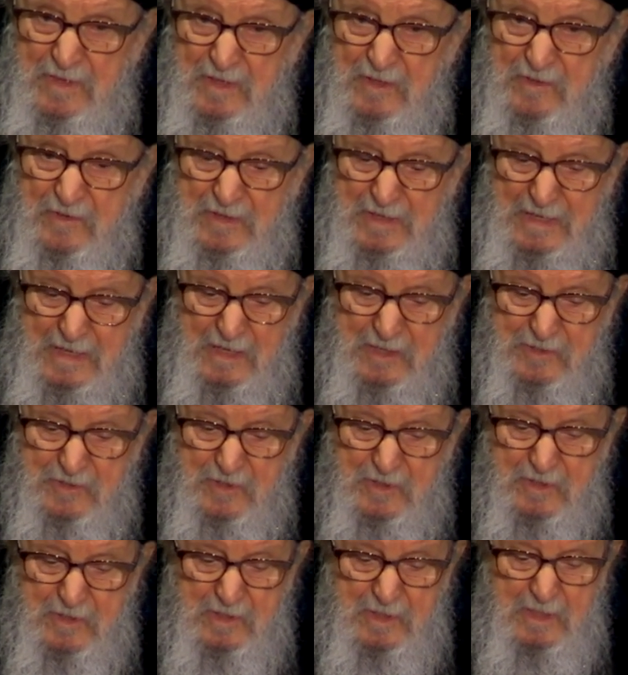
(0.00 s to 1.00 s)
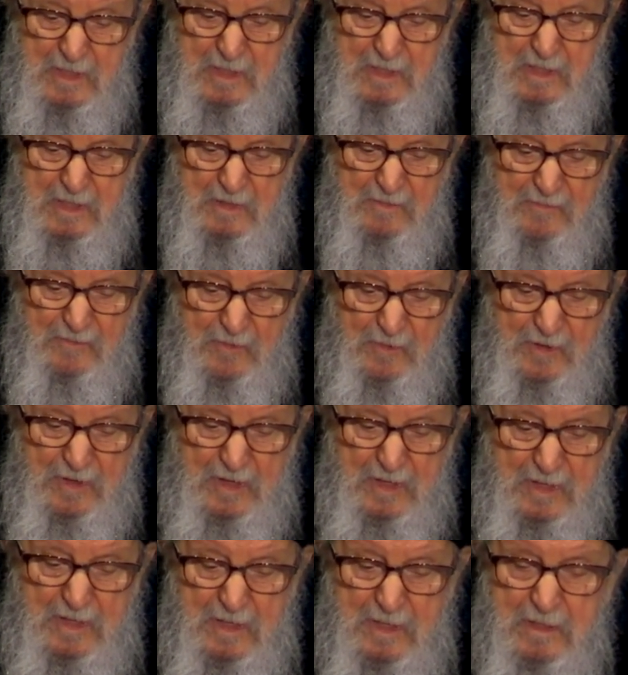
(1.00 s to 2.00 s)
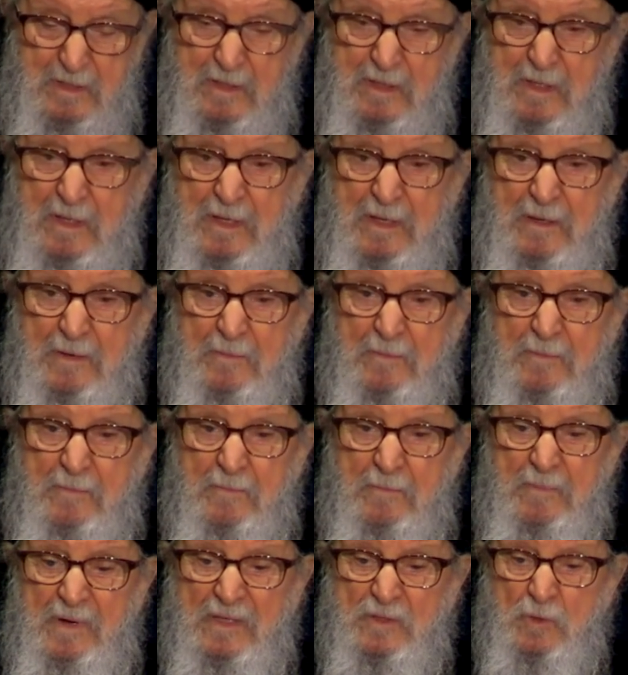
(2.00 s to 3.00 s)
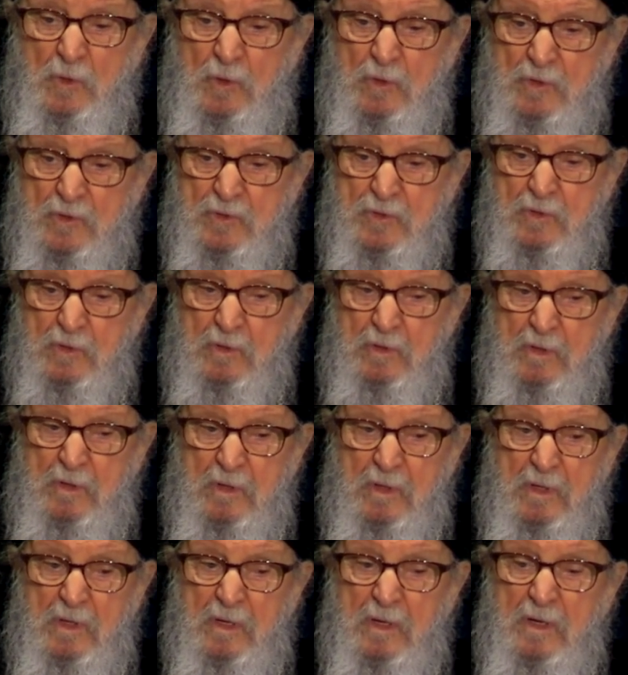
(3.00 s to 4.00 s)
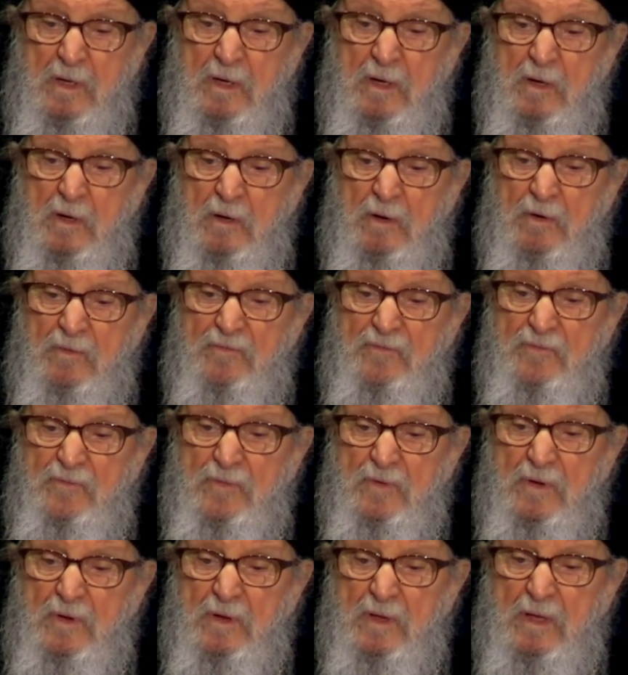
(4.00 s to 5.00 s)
the stranger and the foreigner, but also of